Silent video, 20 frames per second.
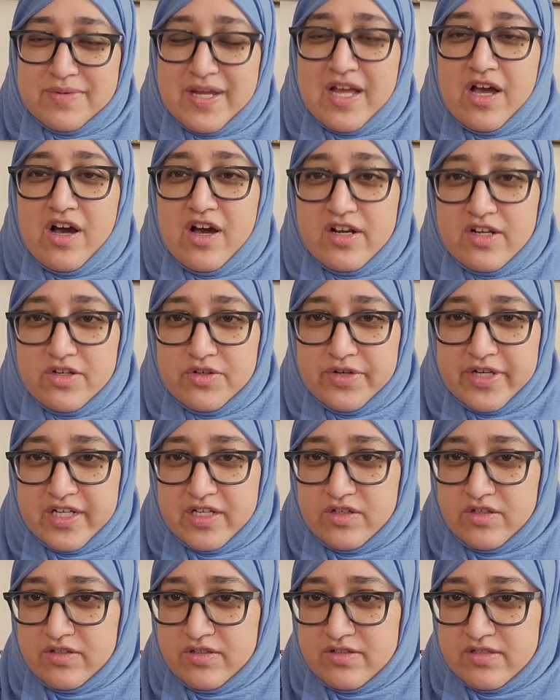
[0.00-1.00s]
my ongoing
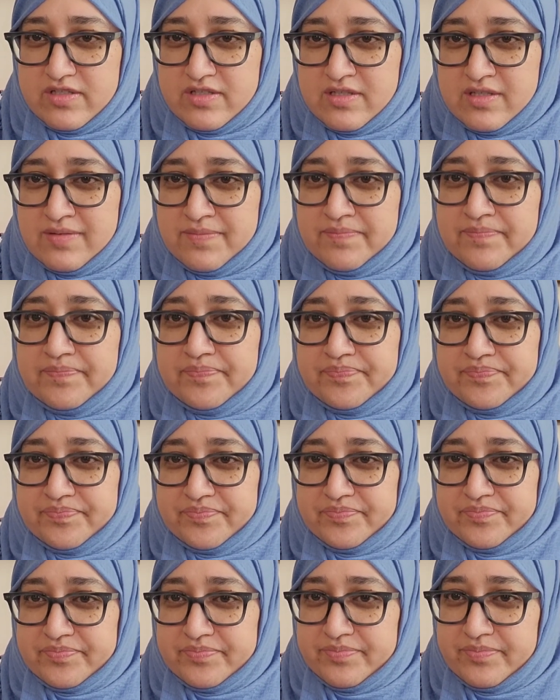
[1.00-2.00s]
goals,
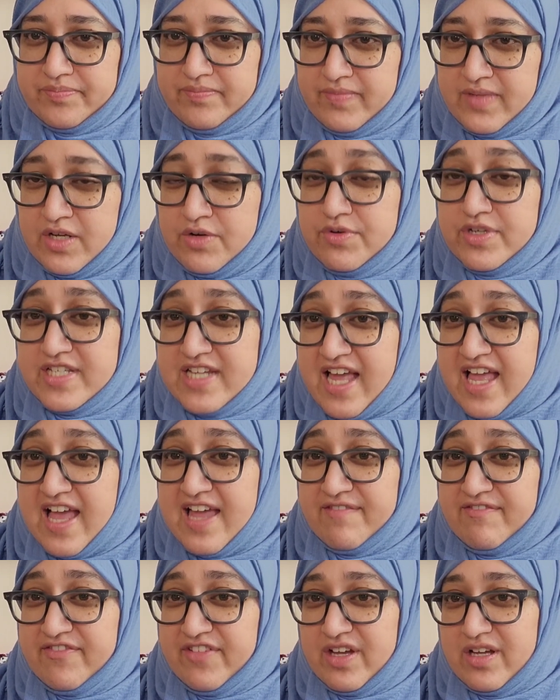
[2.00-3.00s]
which I
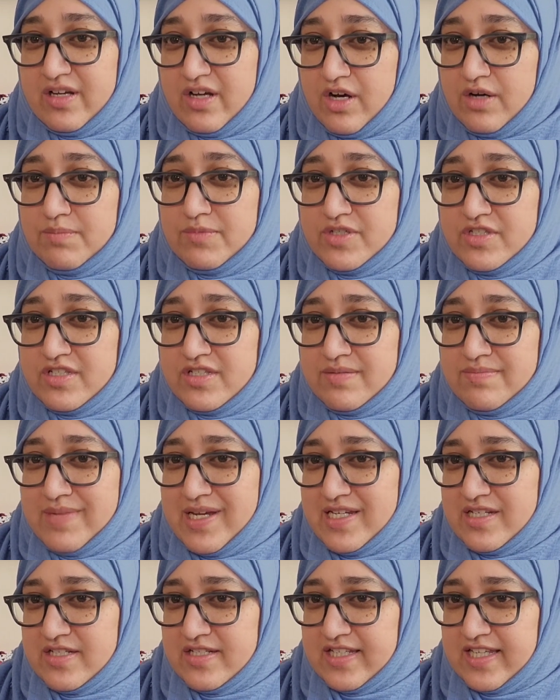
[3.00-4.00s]
have almost
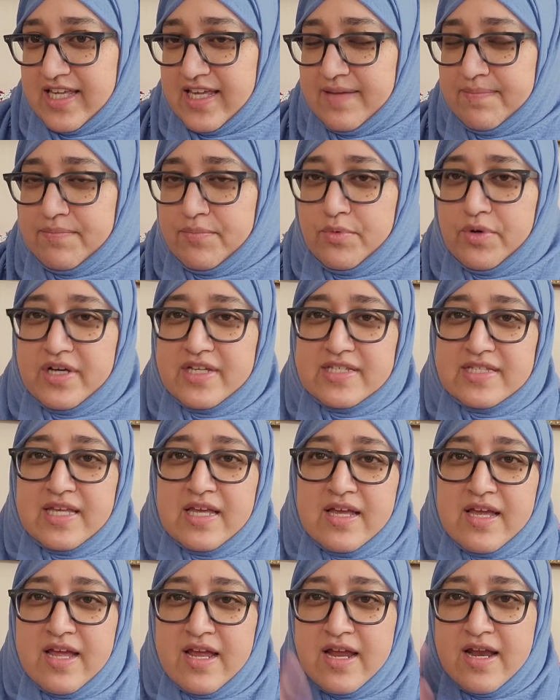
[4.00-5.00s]
managed to keep, was
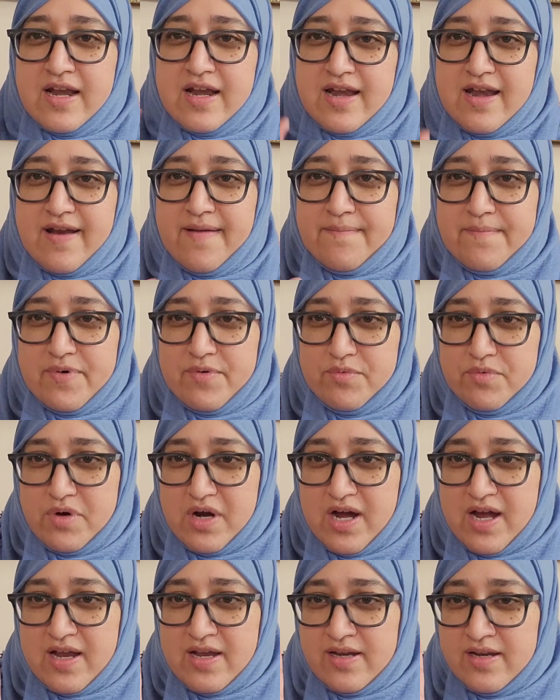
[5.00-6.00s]
number
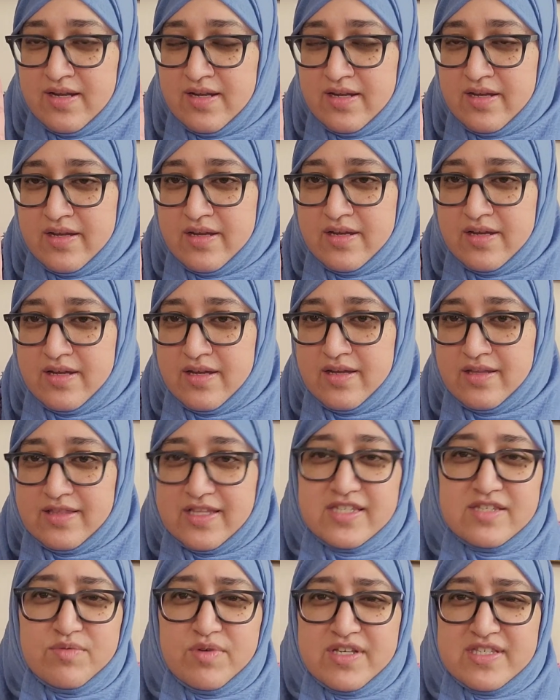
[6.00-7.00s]
one,
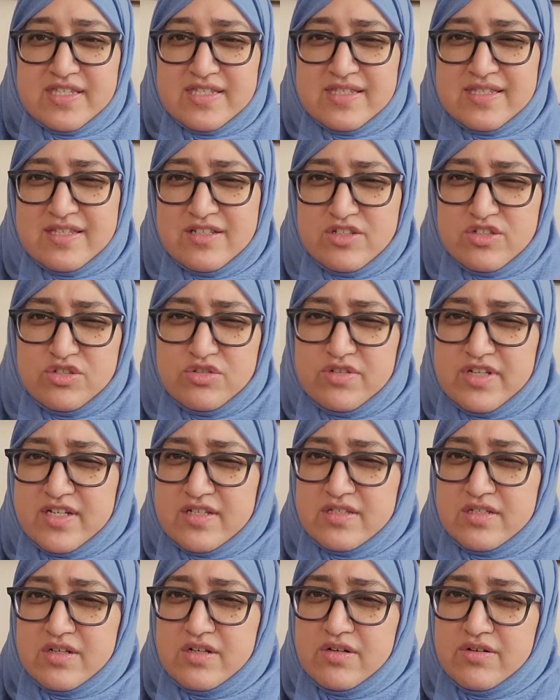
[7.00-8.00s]
this was two
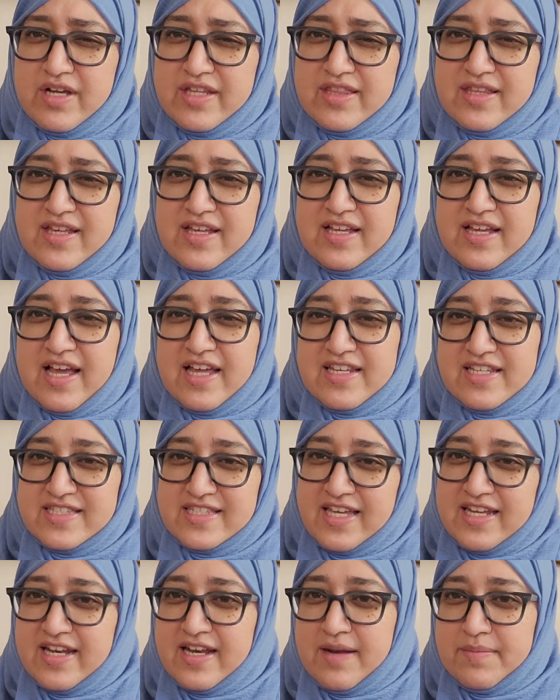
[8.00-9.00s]
years ago, I think. I
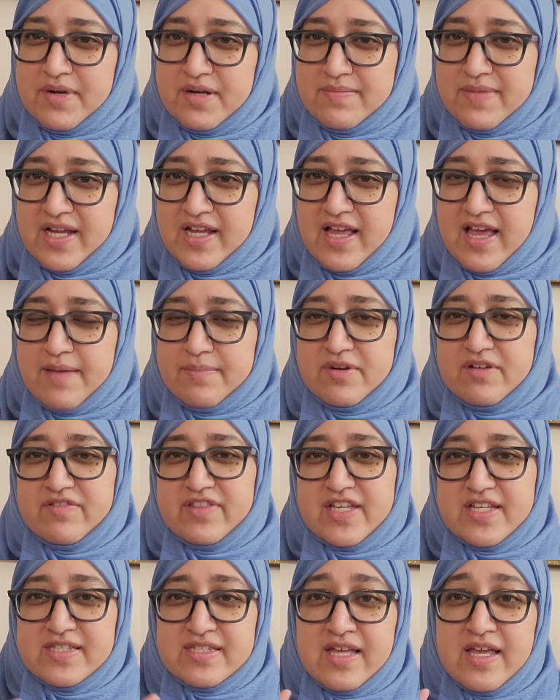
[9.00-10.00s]
decided I'm going to make a habit
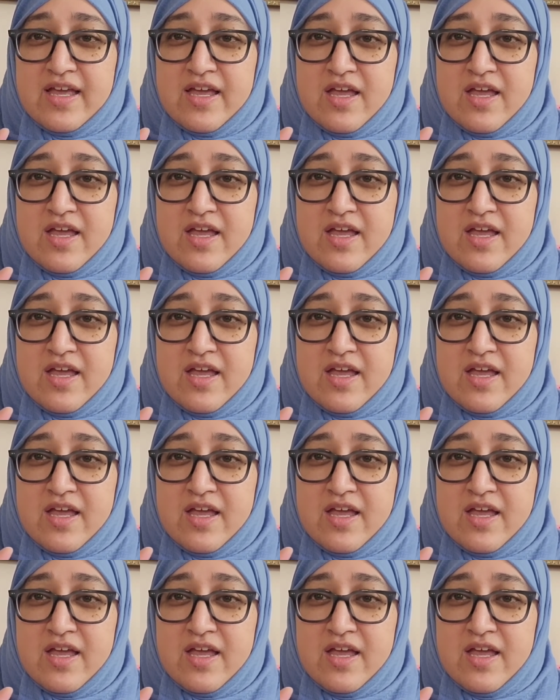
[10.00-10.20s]
of this